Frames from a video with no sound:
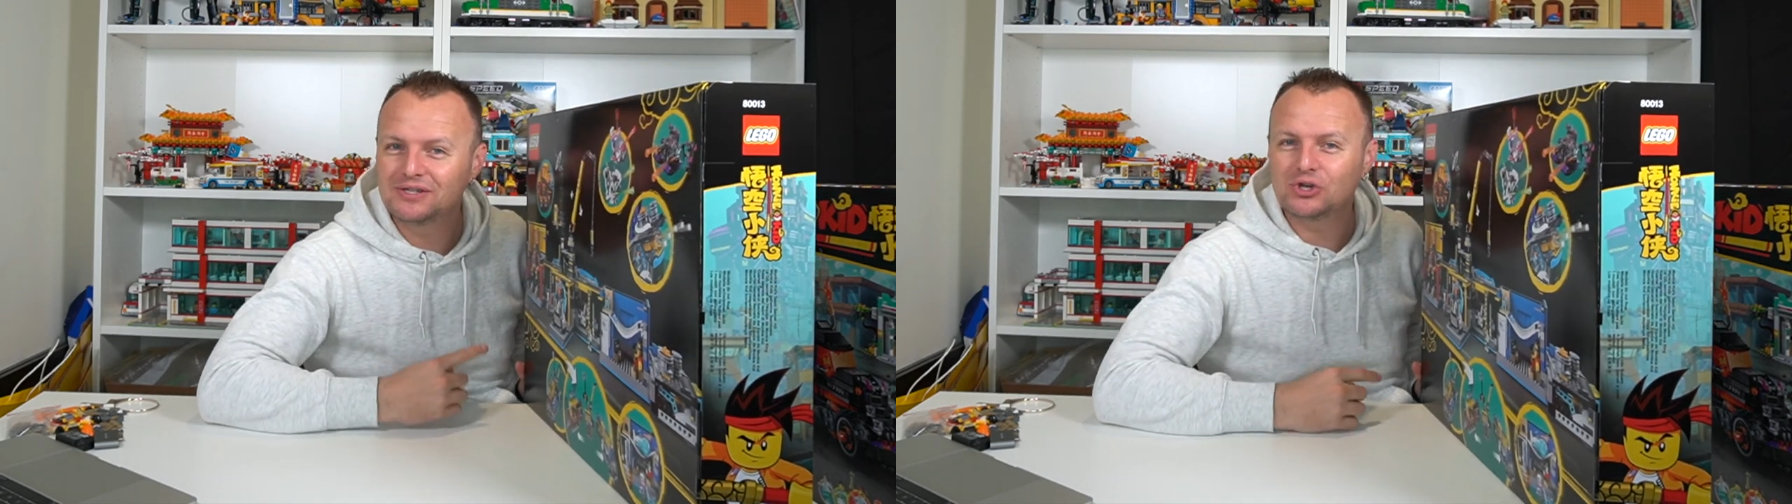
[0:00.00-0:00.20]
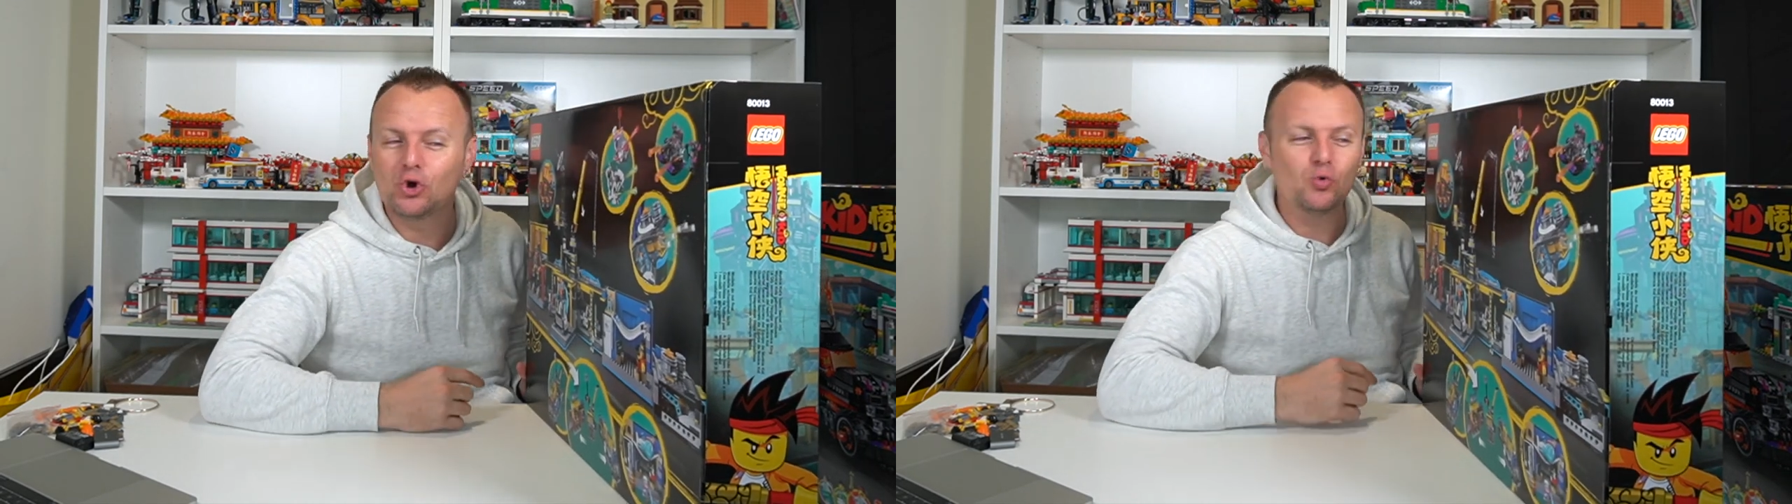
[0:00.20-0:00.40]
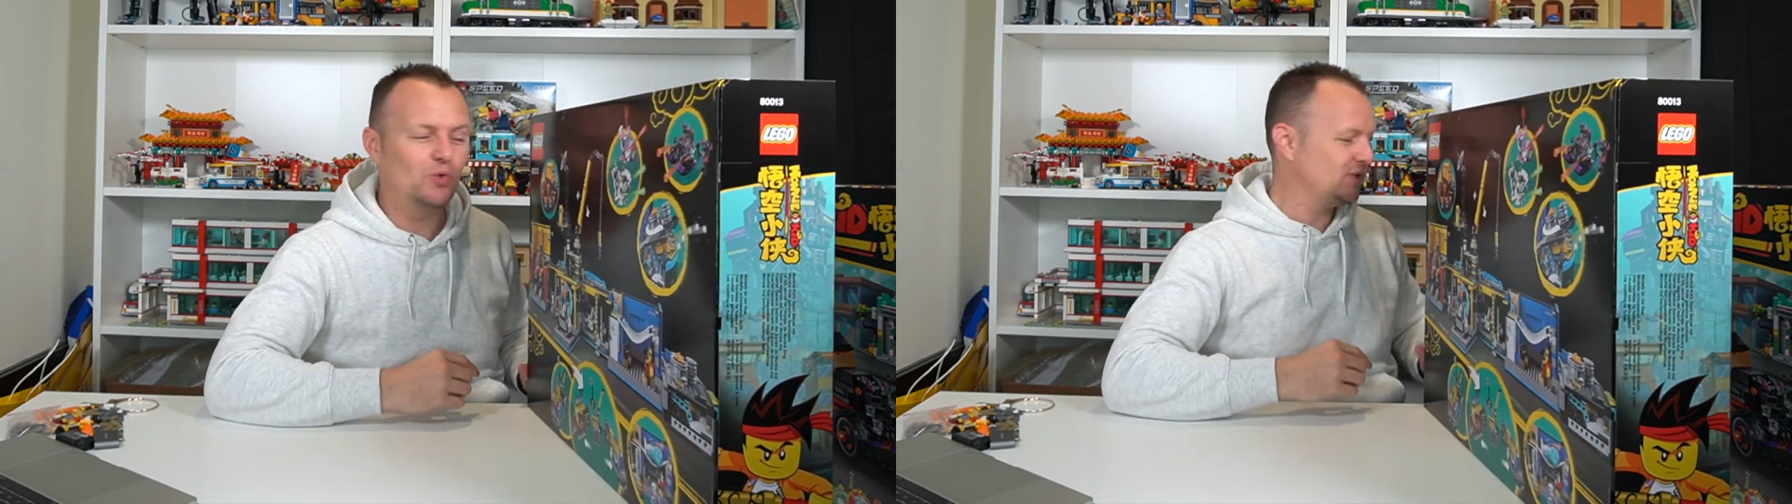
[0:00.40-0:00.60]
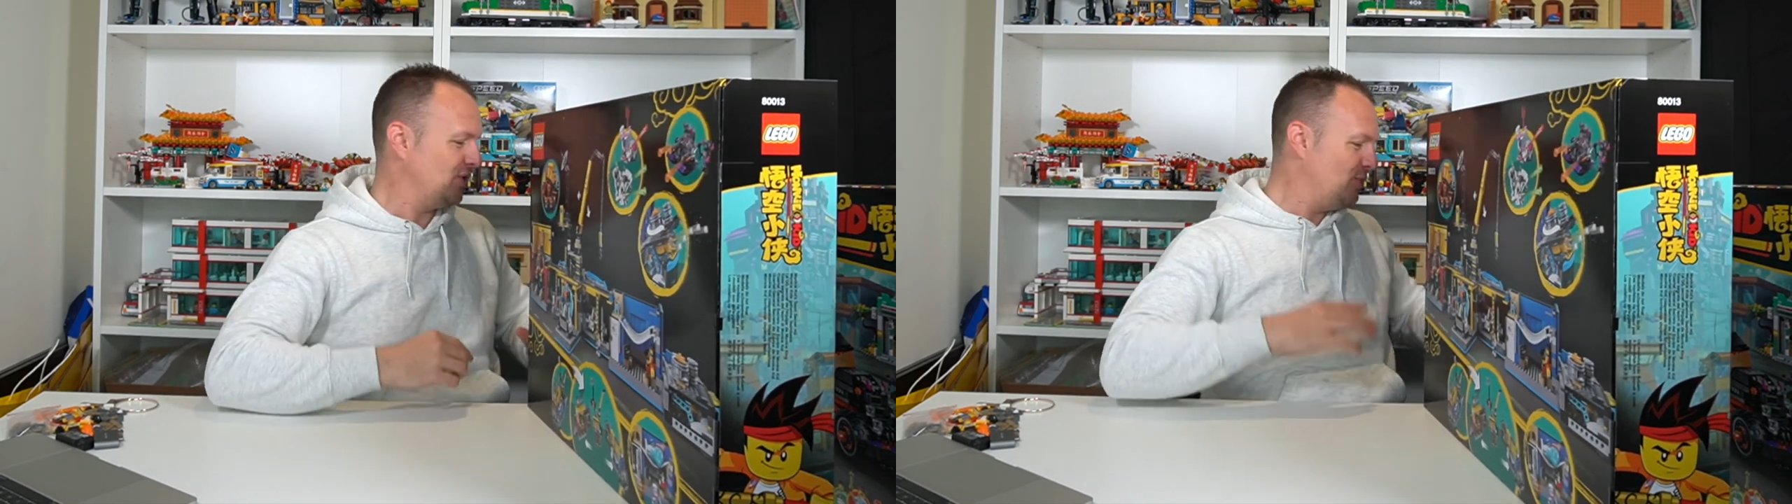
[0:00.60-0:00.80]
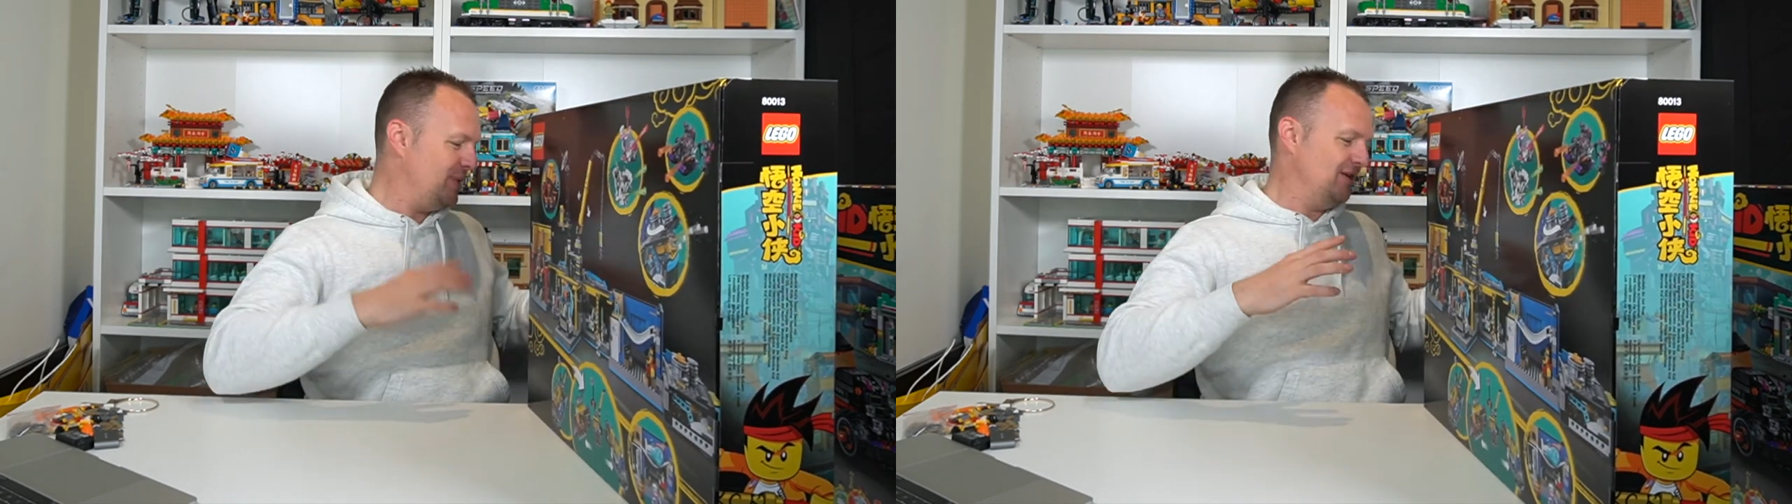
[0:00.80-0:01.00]
this haul were
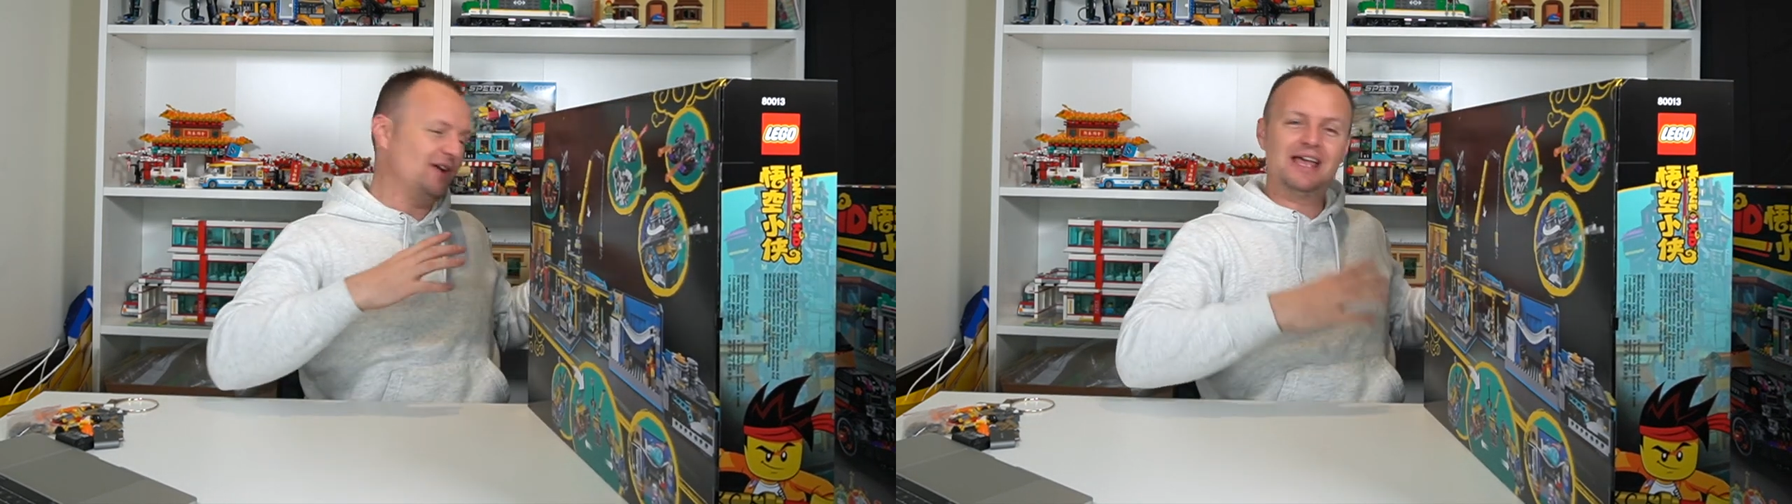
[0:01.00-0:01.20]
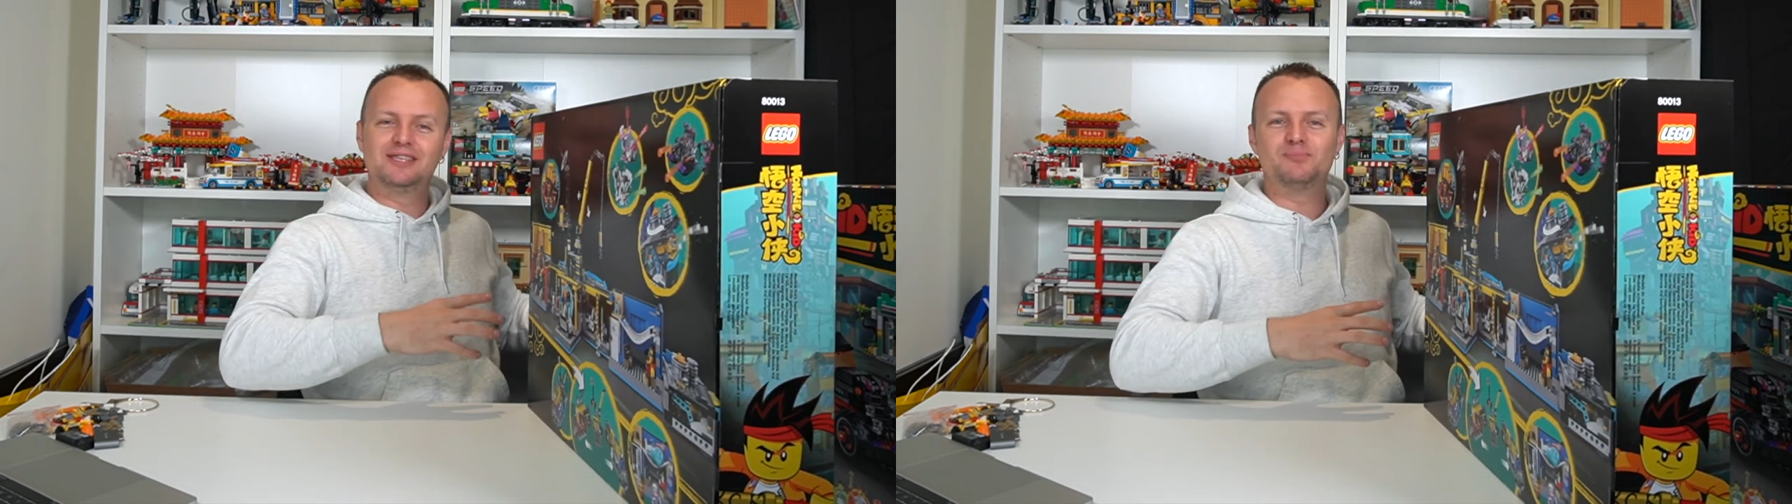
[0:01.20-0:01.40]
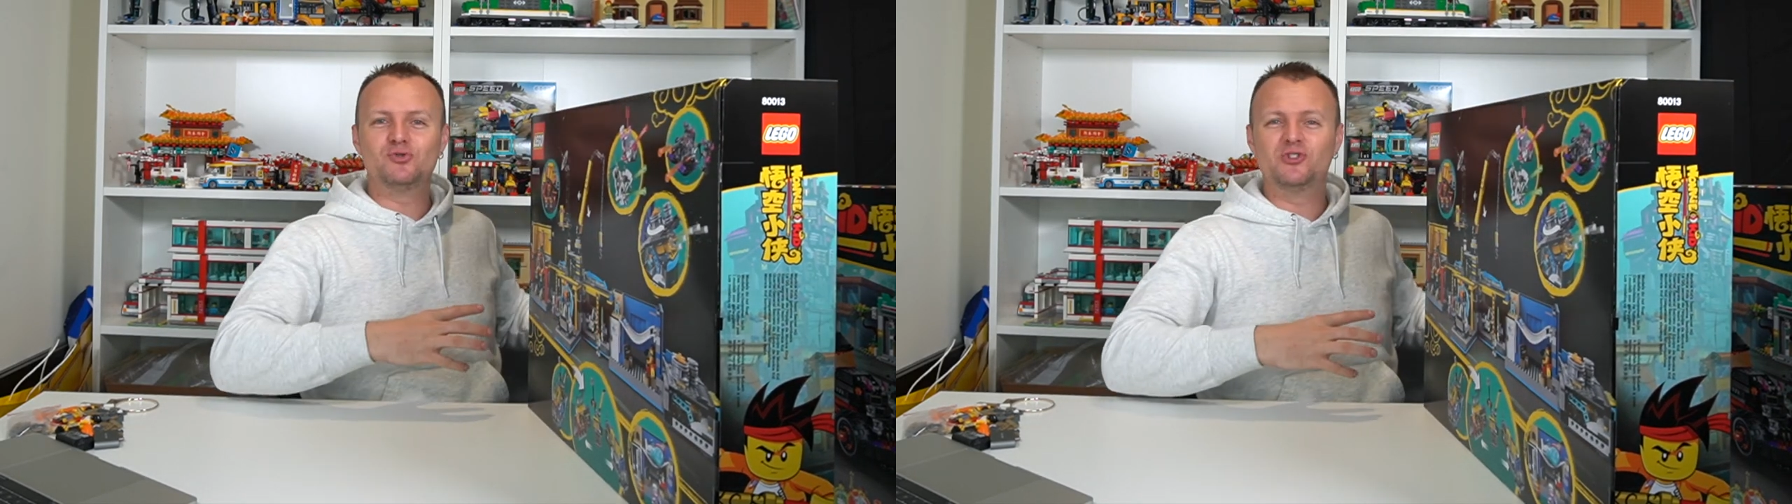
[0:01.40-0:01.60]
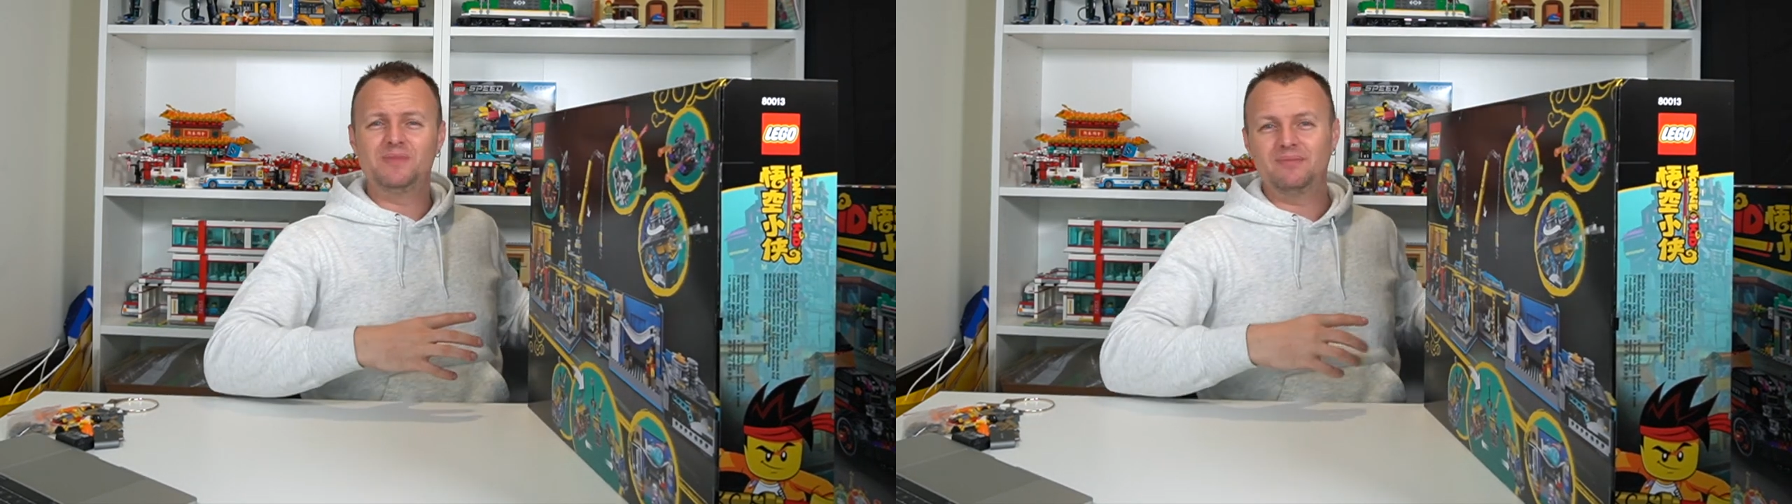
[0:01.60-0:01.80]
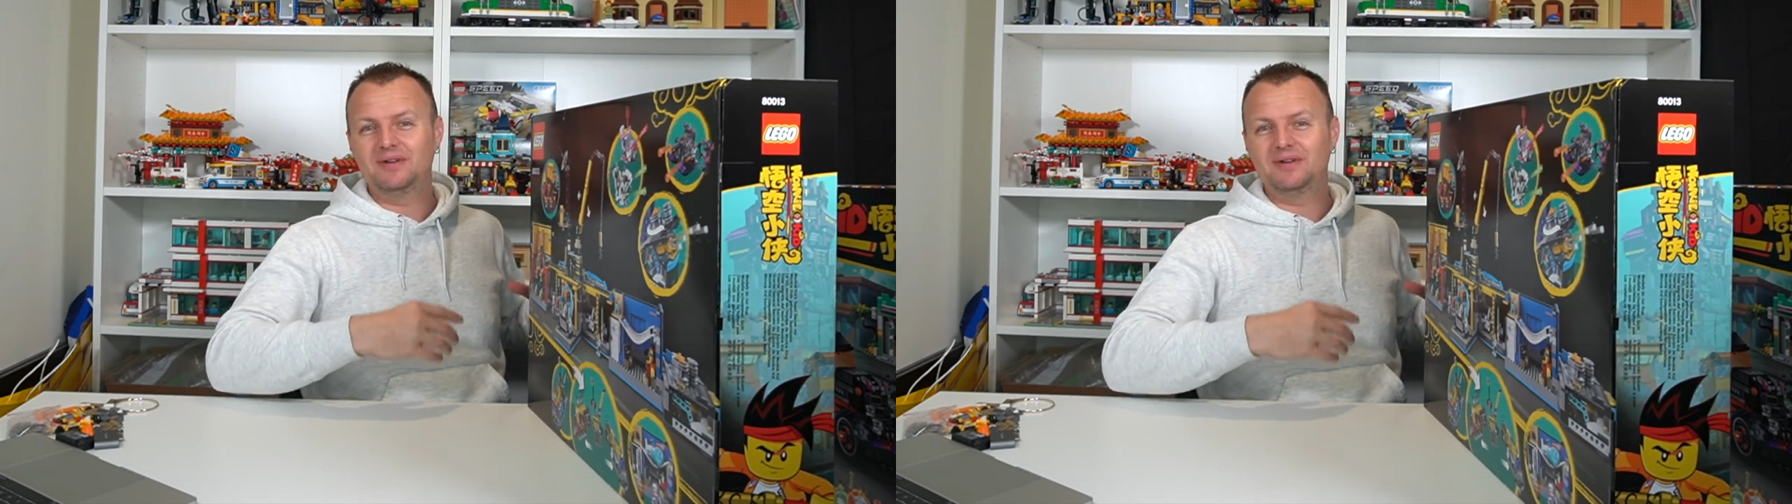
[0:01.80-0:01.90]
so big and I had to pull them out,